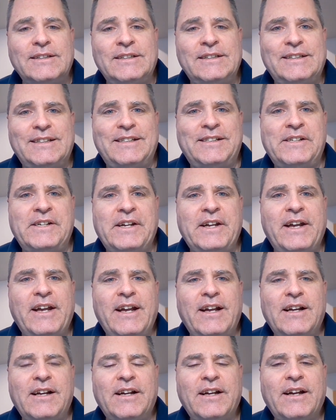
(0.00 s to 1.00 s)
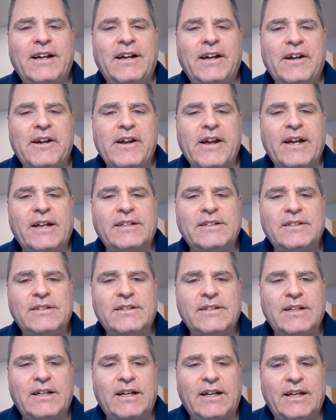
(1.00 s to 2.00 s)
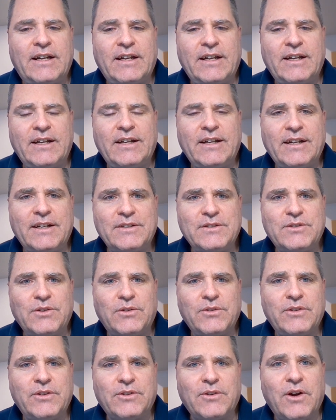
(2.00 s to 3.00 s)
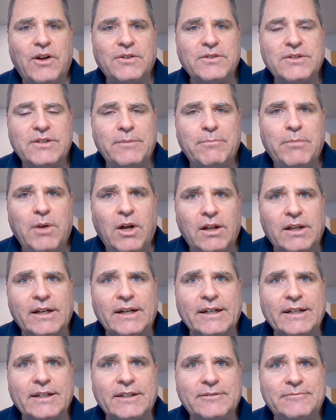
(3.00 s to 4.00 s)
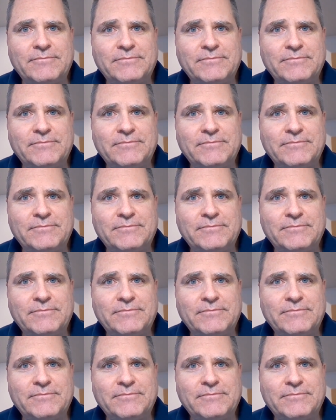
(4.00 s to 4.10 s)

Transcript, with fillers: and uh, and so they're all symbolic.